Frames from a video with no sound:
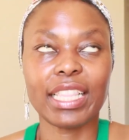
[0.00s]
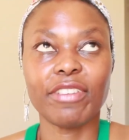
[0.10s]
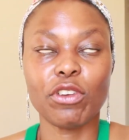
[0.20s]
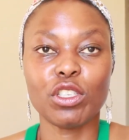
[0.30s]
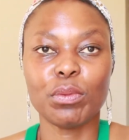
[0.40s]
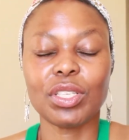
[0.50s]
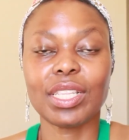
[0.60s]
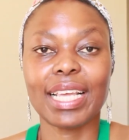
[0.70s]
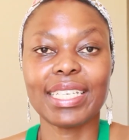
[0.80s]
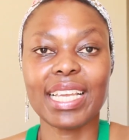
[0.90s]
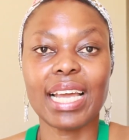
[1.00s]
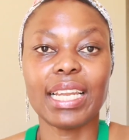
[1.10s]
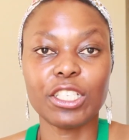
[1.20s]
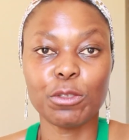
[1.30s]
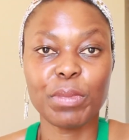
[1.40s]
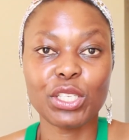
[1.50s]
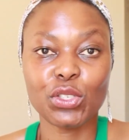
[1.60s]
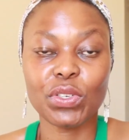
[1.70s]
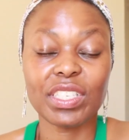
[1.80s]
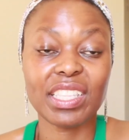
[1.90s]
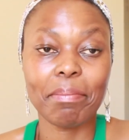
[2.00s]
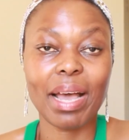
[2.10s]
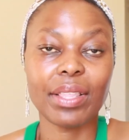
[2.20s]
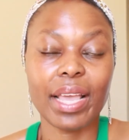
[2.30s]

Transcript: and the first person that Iyanla speaks to is the mother,